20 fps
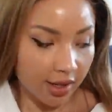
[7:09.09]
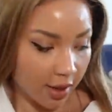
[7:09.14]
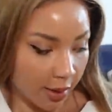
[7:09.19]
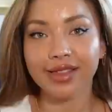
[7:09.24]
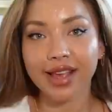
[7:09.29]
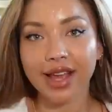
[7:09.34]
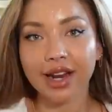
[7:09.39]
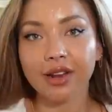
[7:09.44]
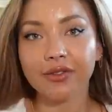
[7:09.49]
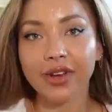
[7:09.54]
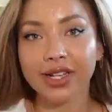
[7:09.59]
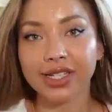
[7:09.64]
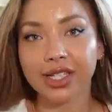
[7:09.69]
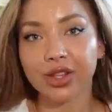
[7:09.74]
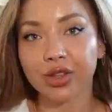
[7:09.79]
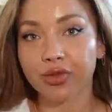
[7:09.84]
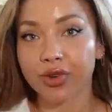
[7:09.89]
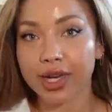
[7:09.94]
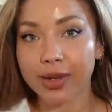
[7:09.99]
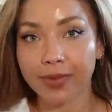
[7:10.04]
And then I've
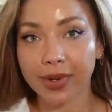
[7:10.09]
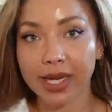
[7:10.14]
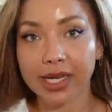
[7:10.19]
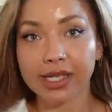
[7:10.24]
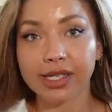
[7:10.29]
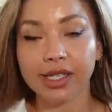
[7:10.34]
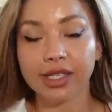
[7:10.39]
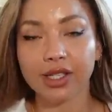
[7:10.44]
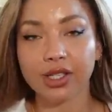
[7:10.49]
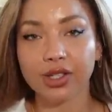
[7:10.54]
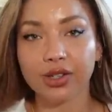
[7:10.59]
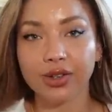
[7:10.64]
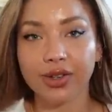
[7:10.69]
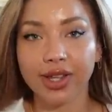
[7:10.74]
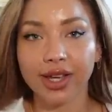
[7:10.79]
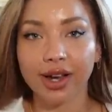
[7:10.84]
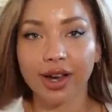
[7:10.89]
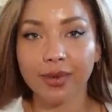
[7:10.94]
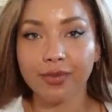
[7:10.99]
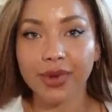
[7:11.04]
added three pieces to
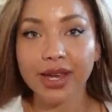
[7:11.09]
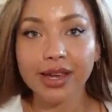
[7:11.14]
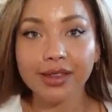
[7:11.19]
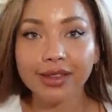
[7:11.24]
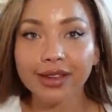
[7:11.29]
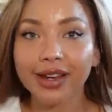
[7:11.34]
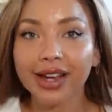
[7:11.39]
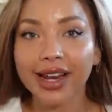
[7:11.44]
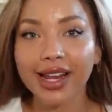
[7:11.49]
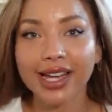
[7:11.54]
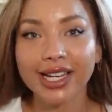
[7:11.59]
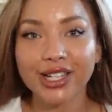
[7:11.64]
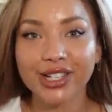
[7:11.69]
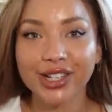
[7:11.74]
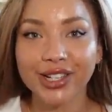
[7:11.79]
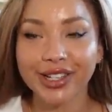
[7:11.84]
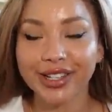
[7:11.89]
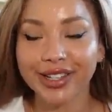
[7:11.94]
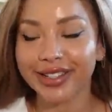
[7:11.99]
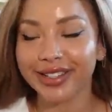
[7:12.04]
the Ibiza
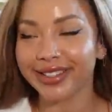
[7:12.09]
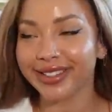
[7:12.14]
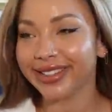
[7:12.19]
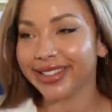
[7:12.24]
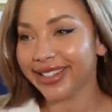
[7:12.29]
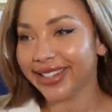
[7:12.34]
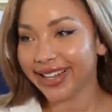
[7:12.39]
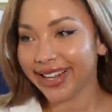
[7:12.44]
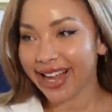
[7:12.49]
collection.